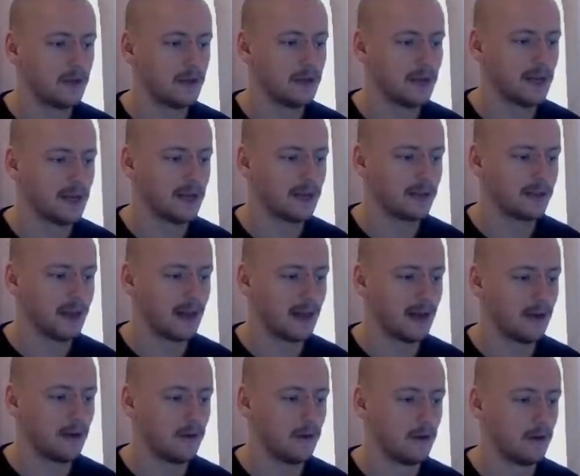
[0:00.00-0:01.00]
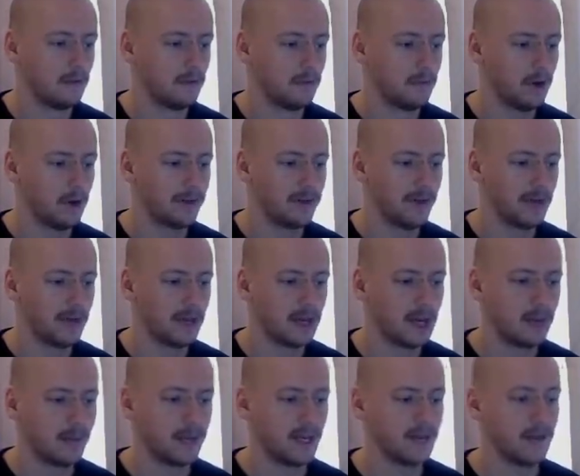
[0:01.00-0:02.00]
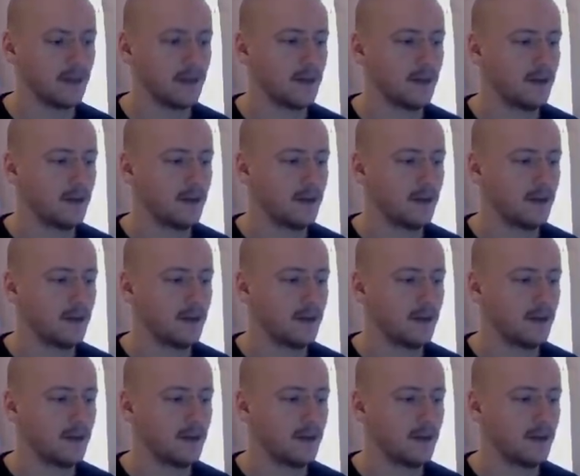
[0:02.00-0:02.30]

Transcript: lay that down, block the incoming,